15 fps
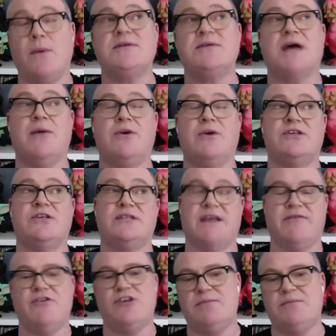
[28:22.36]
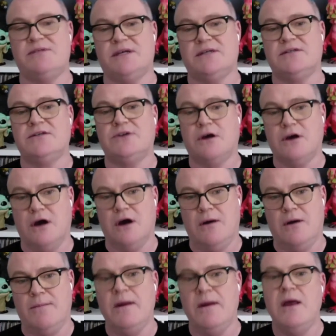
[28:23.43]
which is kevinjamesdickson.com.
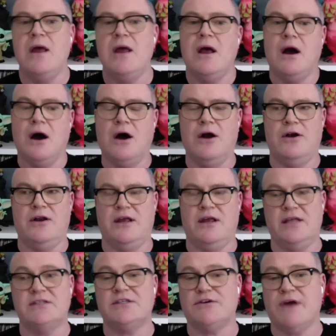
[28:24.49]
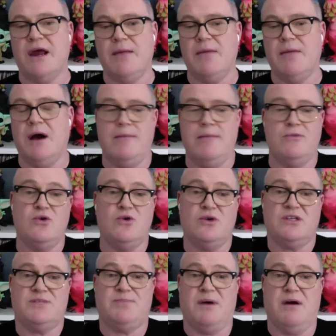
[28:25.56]
On Instagram, on Noise
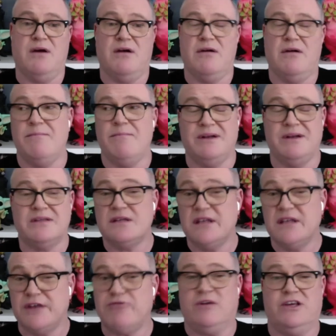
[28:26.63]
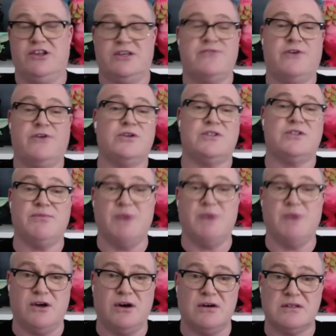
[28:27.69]
Barn, but it's literally just photos of my
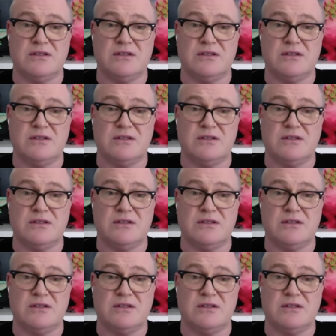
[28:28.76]
dogs.